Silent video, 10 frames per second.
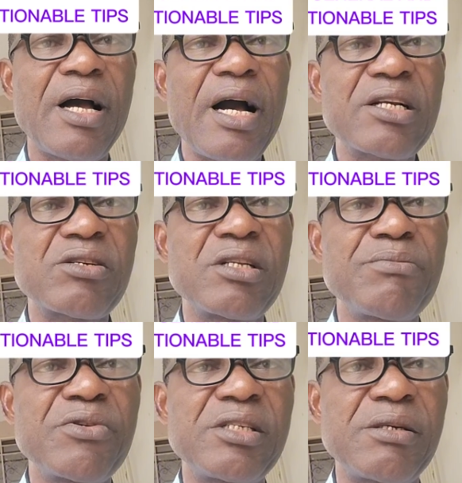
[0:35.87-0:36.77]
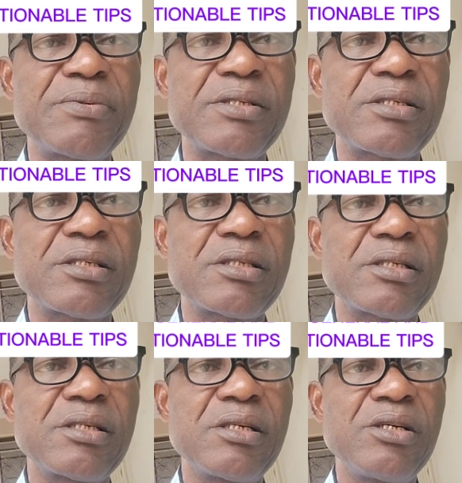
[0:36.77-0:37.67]
actionable tips
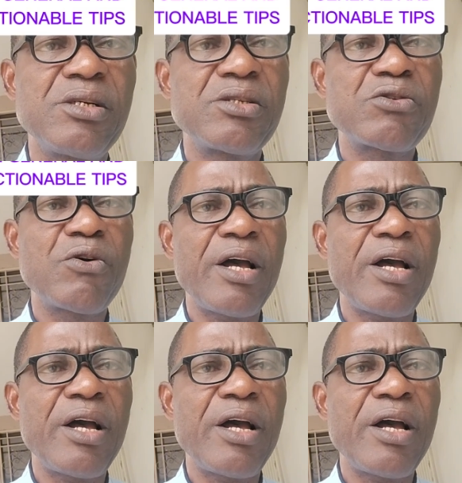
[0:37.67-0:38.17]
to